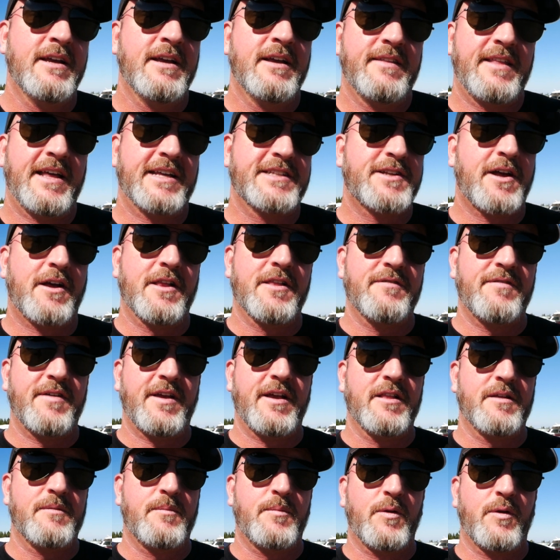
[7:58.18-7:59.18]
That's all
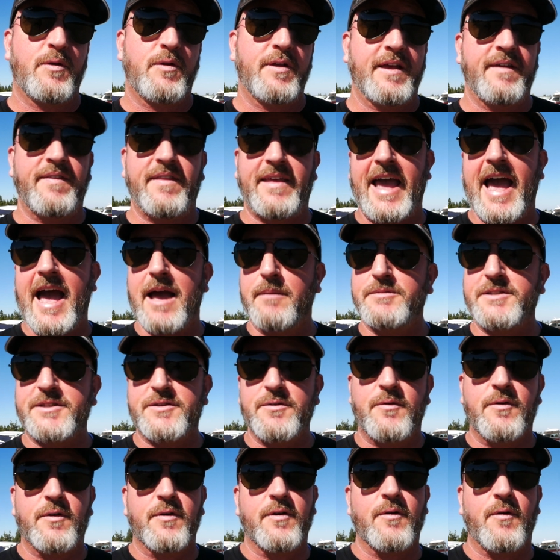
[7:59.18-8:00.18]
available in the App
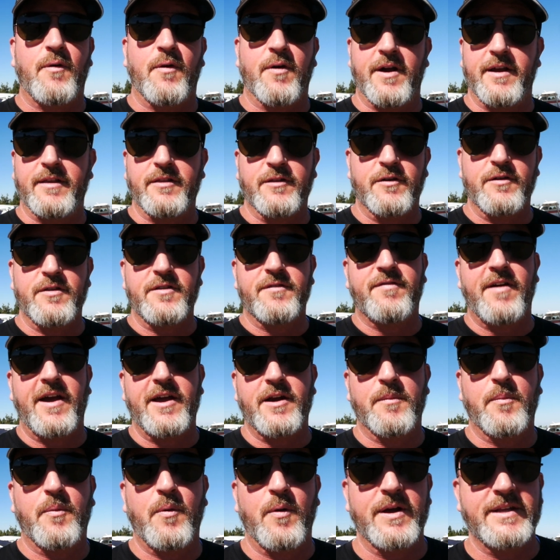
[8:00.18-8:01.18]
Store or at
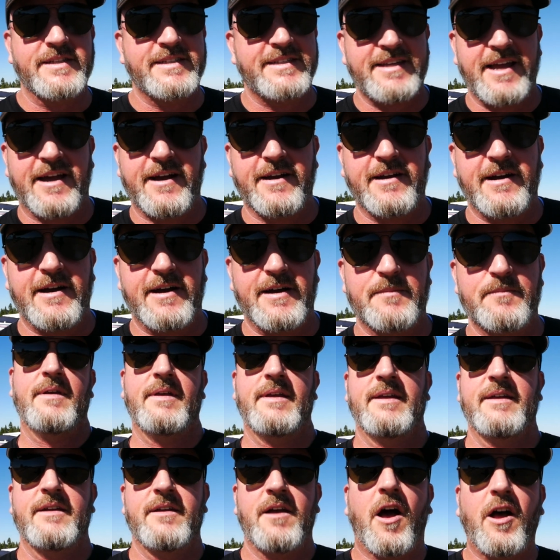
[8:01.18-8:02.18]
learnthefinerpoints.com.
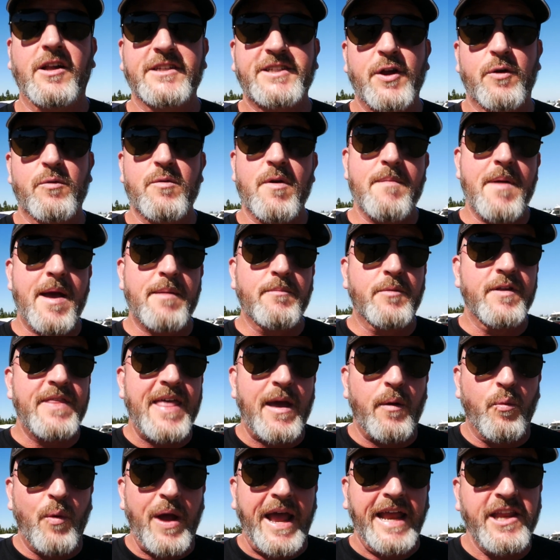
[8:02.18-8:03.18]
Also, remember
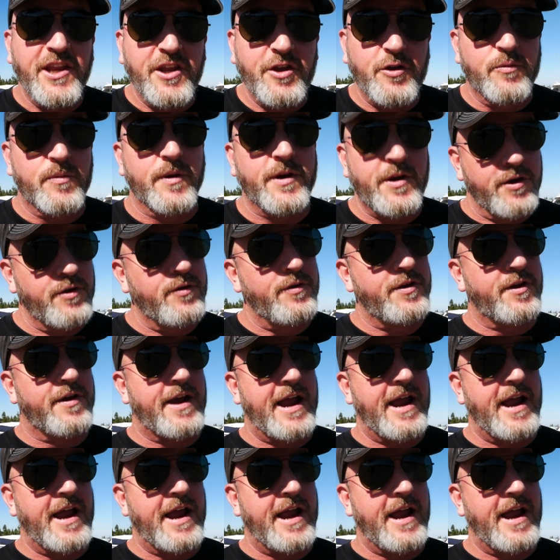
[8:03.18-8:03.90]
that when you renew your